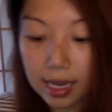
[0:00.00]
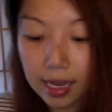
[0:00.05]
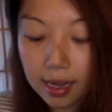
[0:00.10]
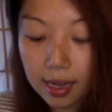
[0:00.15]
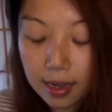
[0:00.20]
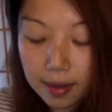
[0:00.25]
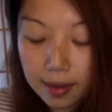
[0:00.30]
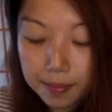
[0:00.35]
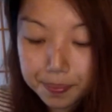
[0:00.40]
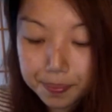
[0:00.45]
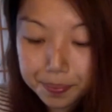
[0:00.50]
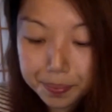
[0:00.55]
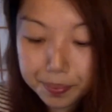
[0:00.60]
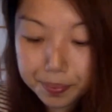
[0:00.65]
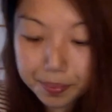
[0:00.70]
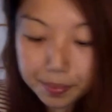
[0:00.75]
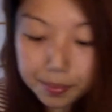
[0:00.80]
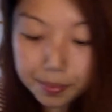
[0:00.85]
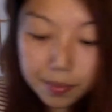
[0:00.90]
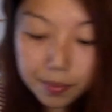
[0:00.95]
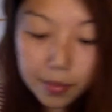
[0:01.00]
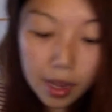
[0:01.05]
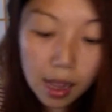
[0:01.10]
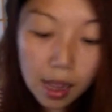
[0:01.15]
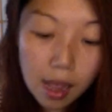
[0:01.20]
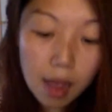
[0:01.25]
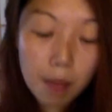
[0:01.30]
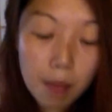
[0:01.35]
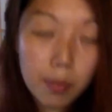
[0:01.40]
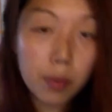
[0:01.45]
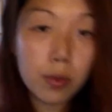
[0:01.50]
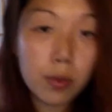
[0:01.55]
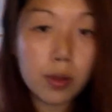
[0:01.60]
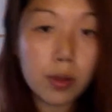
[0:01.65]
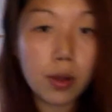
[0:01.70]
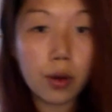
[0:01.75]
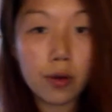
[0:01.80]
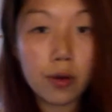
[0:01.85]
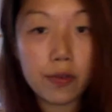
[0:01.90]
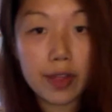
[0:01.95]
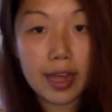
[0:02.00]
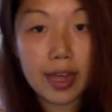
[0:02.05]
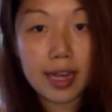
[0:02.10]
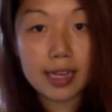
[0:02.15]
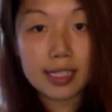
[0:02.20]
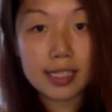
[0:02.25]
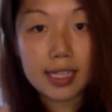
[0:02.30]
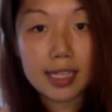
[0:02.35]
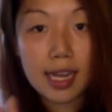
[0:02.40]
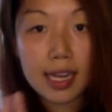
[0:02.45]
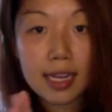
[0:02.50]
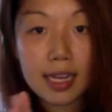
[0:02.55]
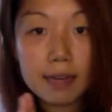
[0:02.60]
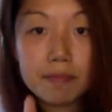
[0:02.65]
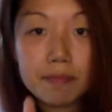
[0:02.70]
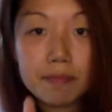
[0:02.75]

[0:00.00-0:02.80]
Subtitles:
But we'll go over that in a second.